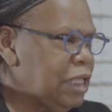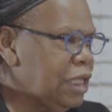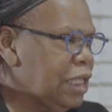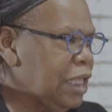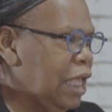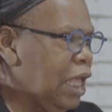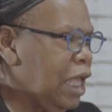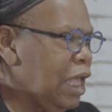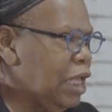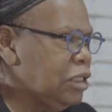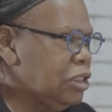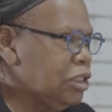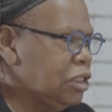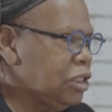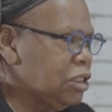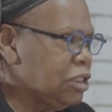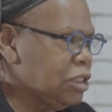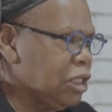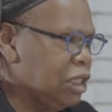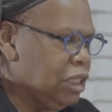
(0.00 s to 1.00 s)
thick edge,
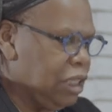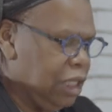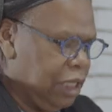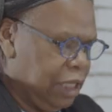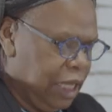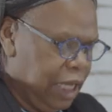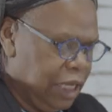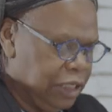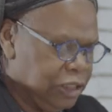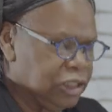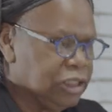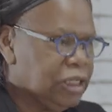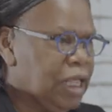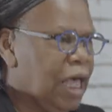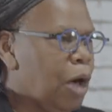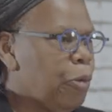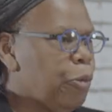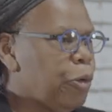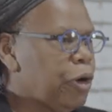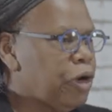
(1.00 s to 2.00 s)
because the thick edge is
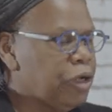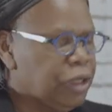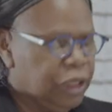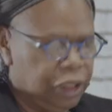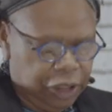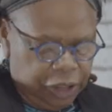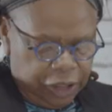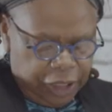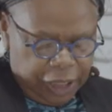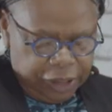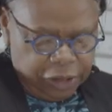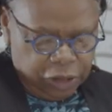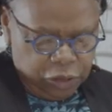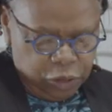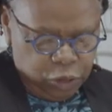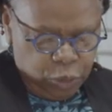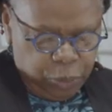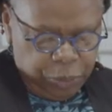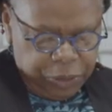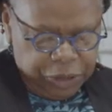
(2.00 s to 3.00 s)
how we're going to connect the
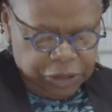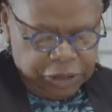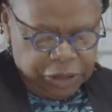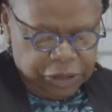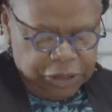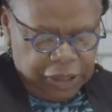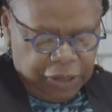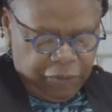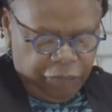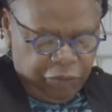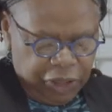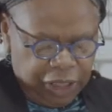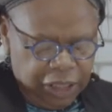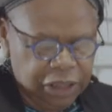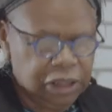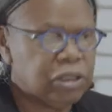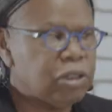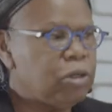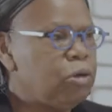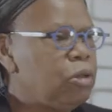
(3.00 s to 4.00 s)
two pieces. And if it
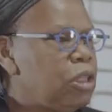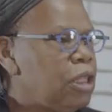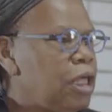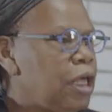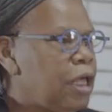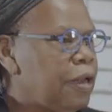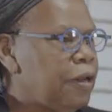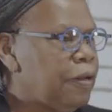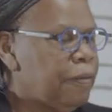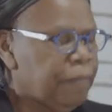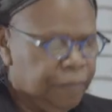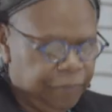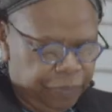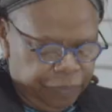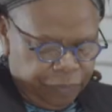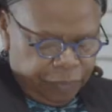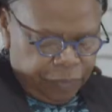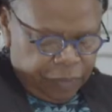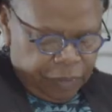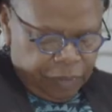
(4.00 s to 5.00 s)
gets too thin,
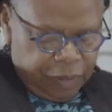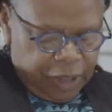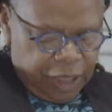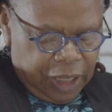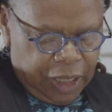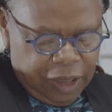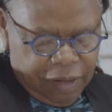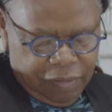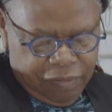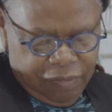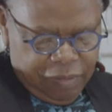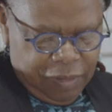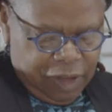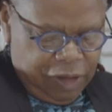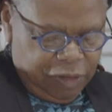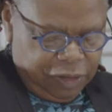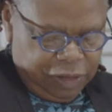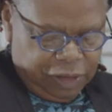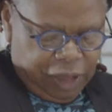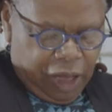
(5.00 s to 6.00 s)
then
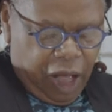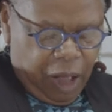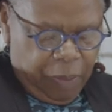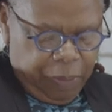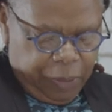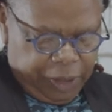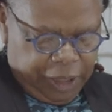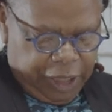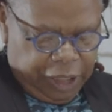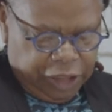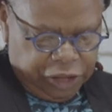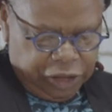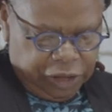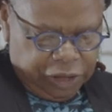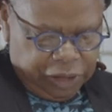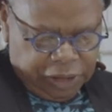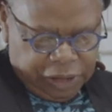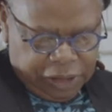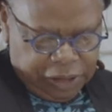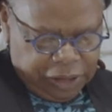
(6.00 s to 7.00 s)
there's
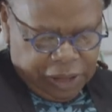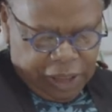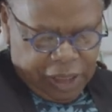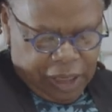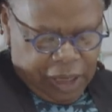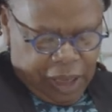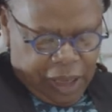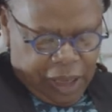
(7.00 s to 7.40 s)
complications.